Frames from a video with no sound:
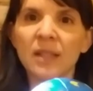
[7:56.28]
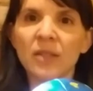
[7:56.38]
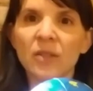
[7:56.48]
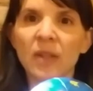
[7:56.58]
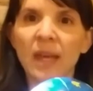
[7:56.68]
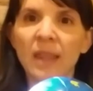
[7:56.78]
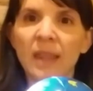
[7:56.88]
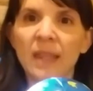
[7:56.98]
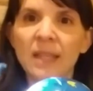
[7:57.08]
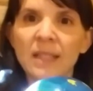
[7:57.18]
so
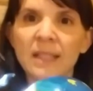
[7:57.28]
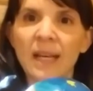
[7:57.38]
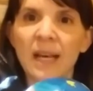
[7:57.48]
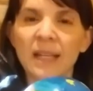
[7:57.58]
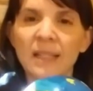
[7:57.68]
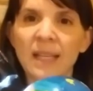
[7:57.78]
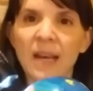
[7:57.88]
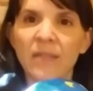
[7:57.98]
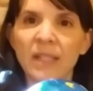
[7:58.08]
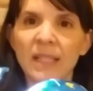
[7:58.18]
that this side is
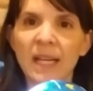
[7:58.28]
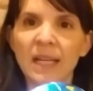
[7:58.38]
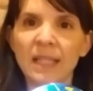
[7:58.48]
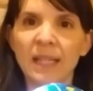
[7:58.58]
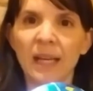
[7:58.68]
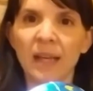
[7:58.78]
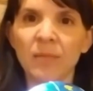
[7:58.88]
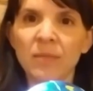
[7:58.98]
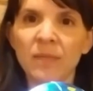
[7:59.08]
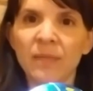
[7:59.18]
having
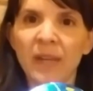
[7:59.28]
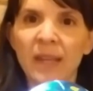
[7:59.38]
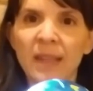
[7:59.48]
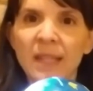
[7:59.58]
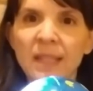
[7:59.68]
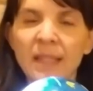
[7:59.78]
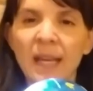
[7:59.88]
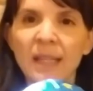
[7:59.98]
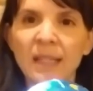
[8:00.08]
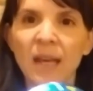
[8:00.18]
daytime and this side is